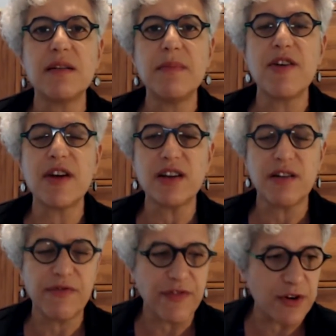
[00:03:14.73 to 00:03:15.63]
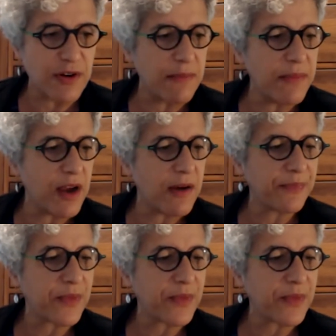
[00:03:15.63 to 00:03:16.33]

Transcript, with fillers: and America, fir, um, uh,